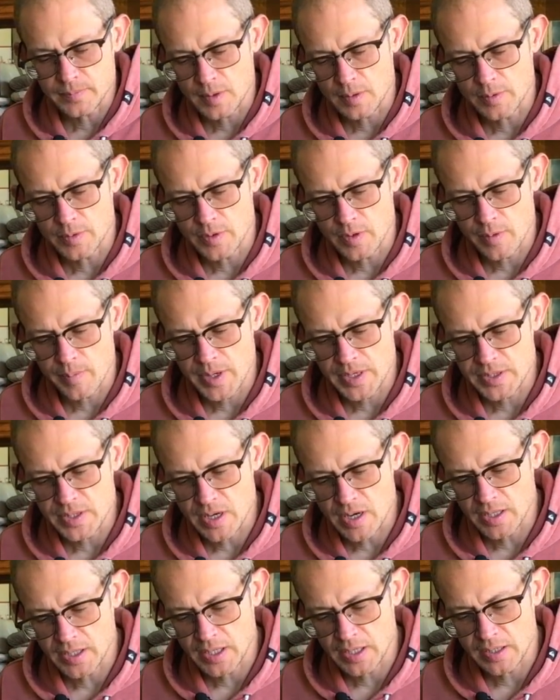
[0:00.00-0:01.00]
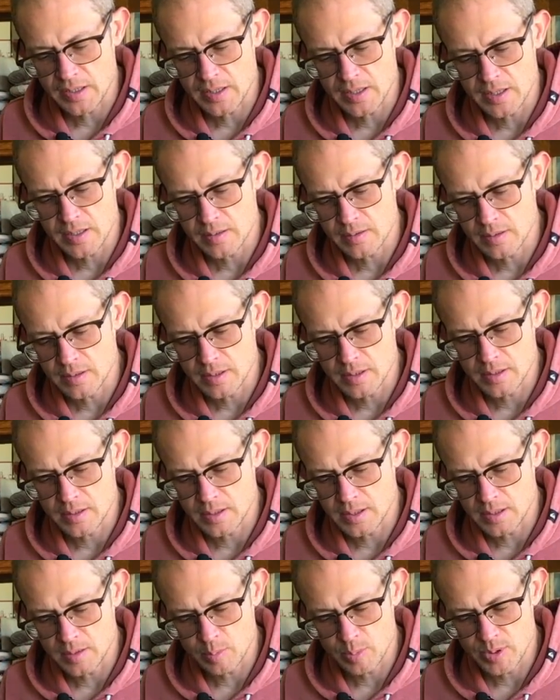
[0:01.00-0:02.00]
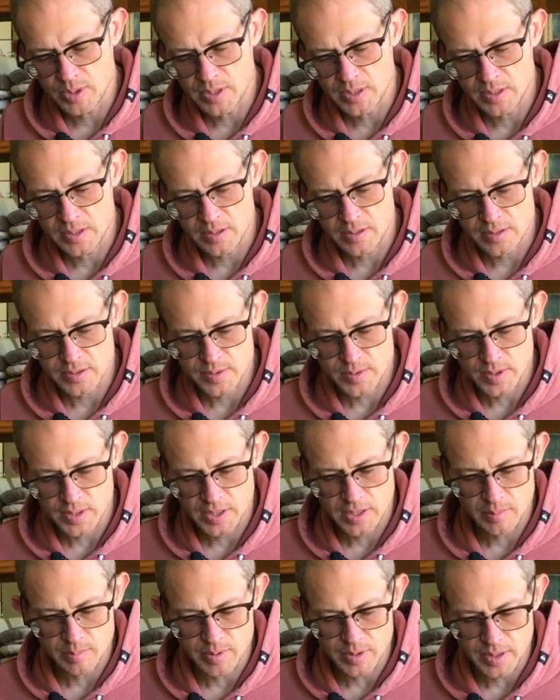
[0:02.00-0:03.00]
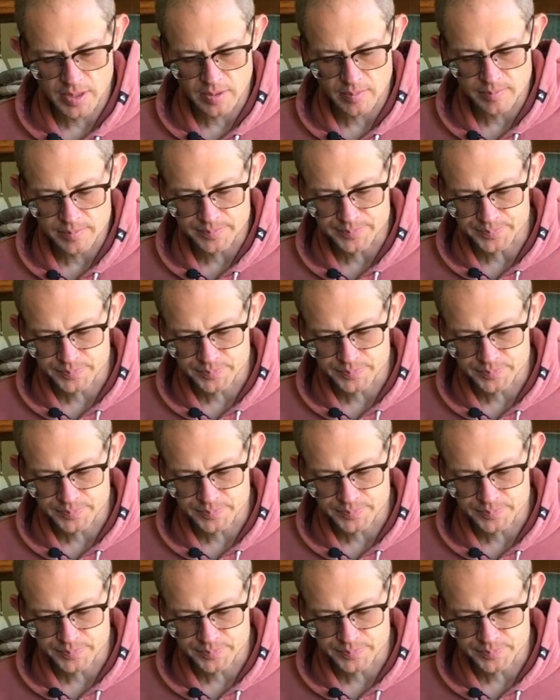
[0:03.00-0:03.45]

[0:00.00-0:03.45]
With all my talking, oh, no, I didn't put it in there. That's why I keep looking.